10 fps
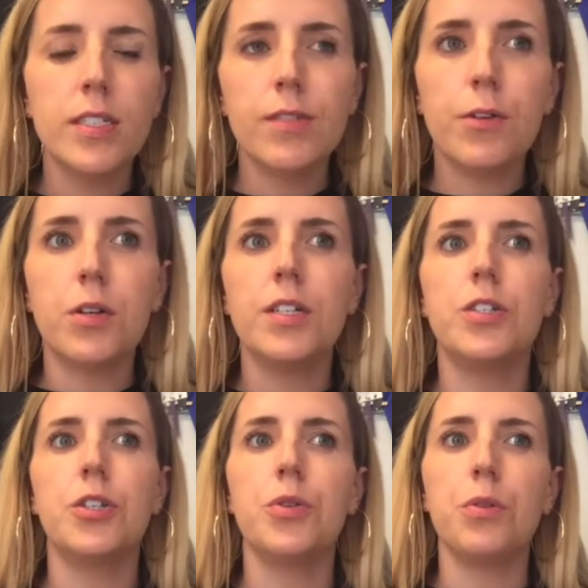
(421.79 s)
devoted
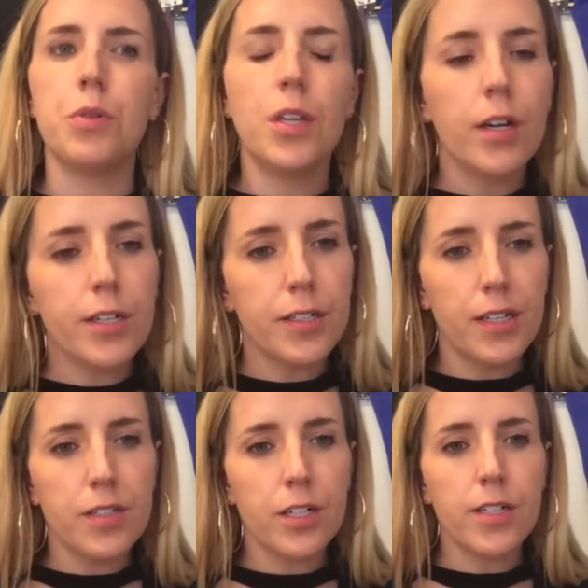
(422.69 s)
to younger
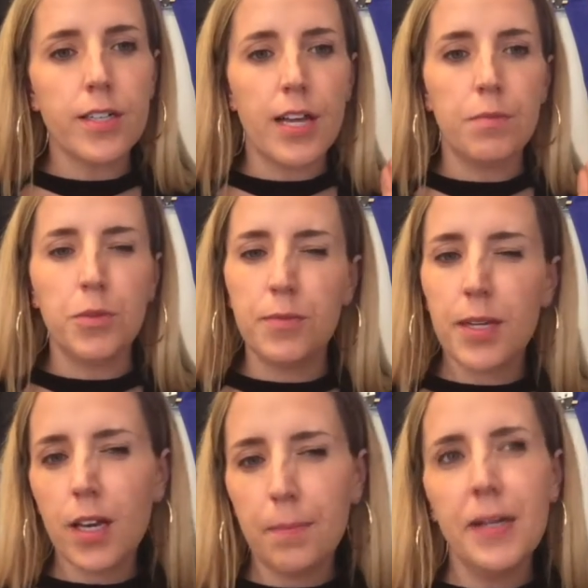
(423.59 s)
dancers and movement
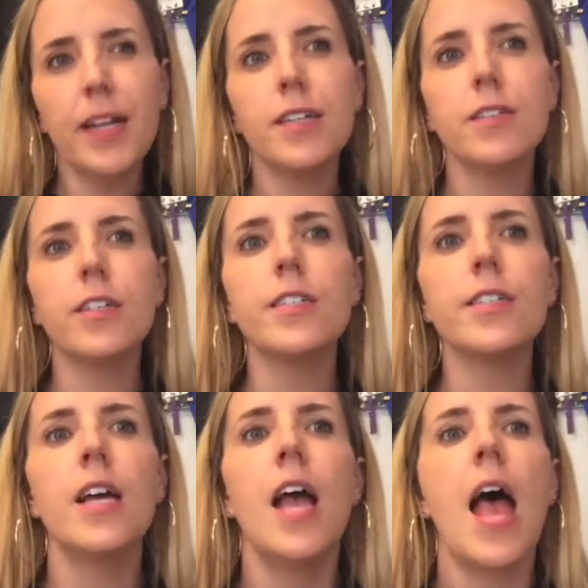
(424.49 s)
company dancers.
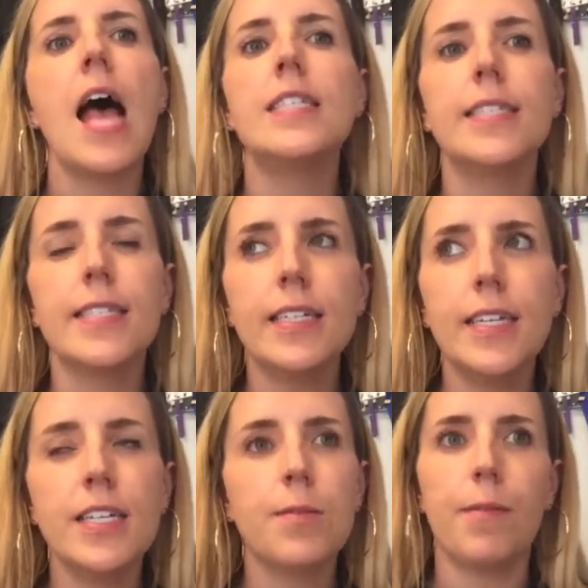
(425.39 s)
And
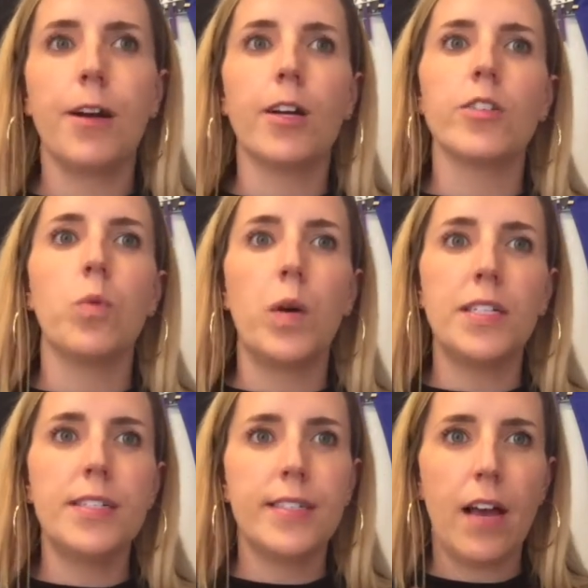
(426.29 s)
Sundays, we rehearse 1
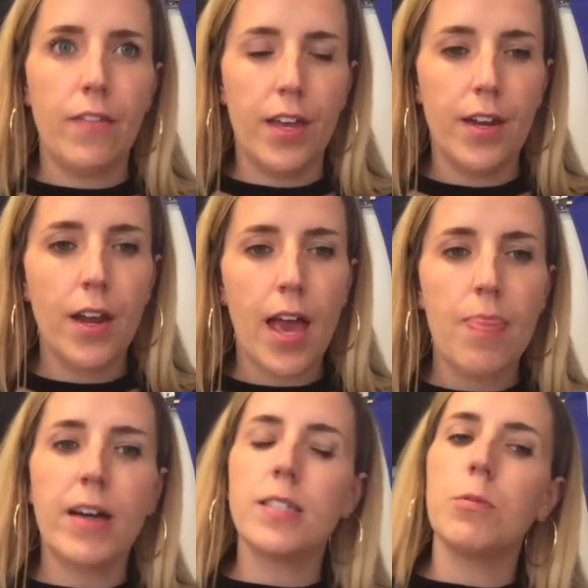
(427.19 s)
to 7, and
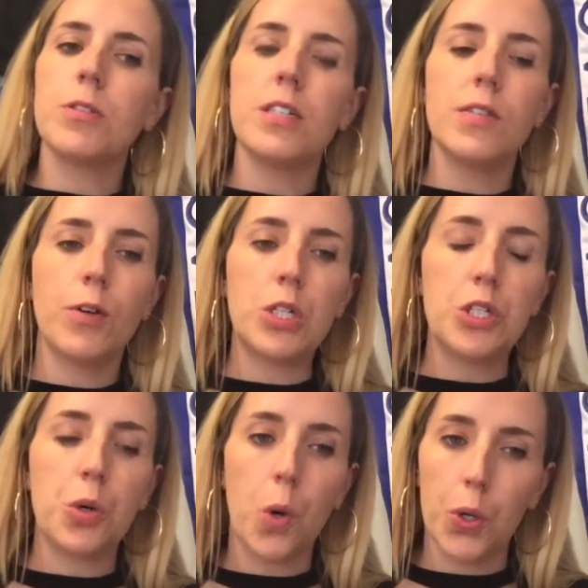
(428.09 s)
that's mostly devoted
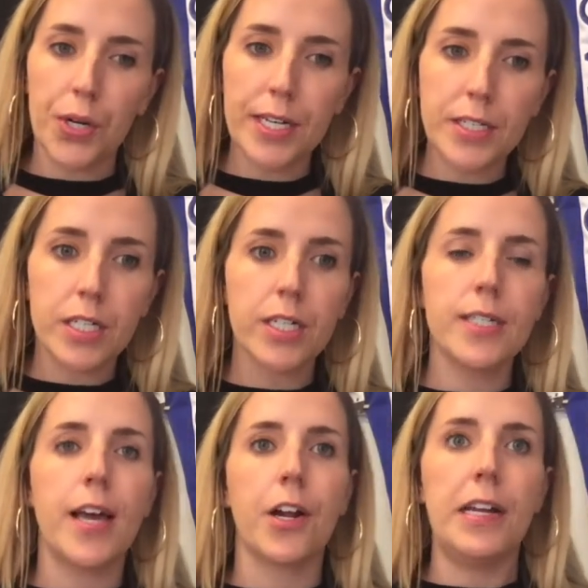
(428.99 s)
to older dancers
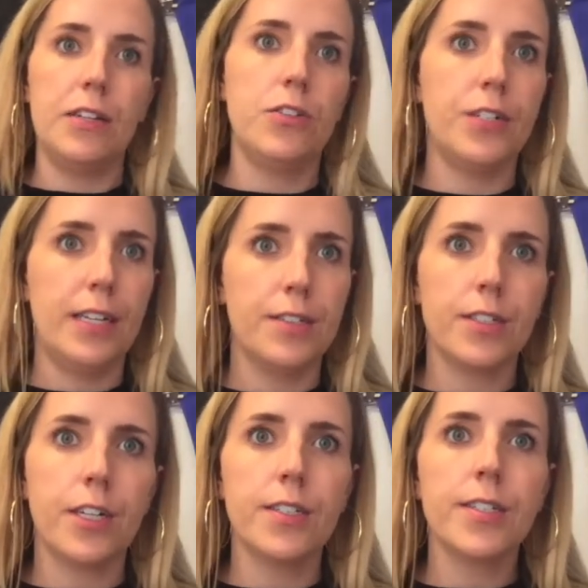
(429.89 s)
and our industry
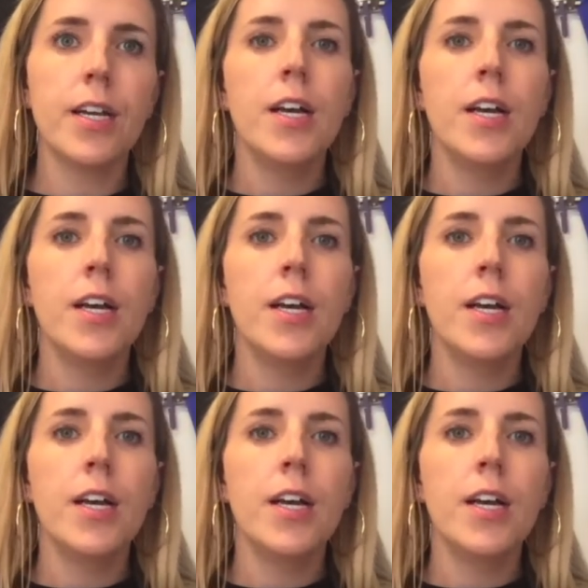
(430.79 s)
dancers.